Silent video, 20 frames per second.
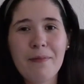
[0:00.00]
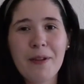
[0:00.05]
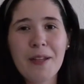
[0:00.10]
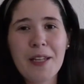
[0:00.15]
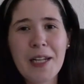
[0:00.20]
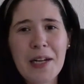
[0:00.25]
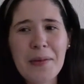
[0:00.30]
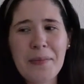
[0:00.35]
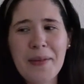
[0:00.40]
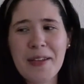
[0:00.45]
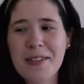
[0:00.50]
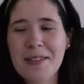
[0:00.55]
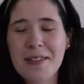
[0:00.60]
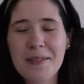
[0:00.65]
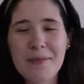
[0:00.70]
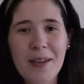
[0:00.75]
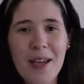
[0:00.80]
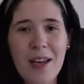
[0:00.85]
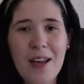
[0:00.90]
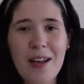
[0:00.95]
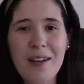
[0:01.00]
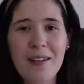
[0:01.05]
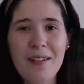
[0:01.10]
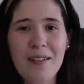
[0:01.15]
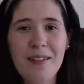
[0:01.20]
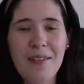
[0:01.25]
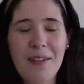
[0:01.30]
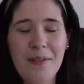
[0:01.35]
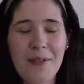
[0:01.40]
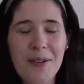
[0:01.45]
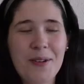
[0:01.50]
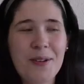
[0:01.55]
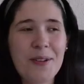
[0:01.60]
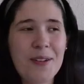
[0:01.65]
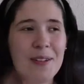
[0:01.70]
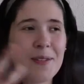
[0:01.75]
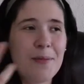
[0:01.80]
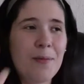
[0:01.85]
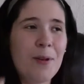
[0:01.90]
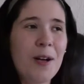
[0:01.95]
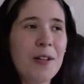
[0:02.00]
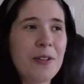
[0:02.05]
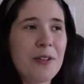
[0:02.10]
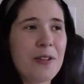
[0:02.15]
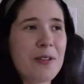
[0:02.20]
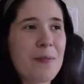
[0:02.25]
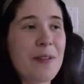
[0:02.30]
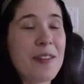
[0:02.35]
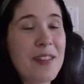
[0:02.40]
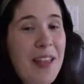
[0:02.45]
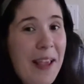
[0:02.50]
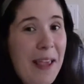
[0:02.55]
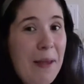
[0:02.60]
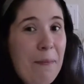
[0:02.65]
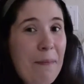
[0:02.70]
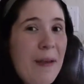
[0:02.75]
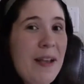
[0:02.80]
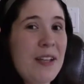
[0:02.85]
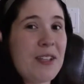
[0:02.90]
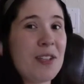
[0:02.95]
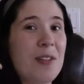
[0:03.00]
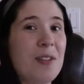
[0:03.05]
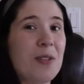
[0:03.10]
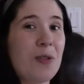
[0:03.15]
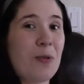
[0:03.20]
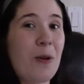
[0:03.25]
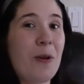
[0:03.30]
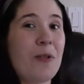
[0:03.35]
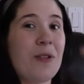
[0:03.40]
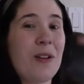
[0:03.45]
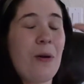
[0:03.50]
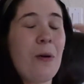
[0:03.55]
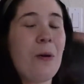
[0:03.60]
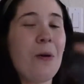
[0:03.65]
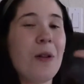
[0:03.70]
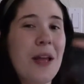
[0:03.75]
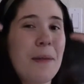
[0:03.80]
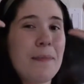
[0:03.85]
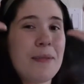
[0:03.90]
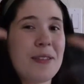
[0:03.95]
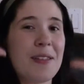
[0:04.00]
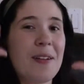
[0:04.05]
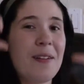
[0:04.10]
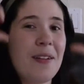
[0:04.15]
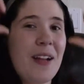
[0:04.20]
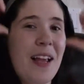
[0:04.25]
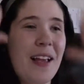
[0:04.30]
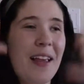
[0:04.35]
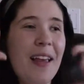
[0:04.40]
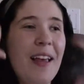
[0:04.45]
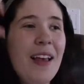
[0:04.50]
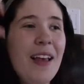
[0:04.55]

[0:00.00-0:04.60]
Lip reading: What did I miss? And of course, Wander's been taking pictures throughout the whole episode, like,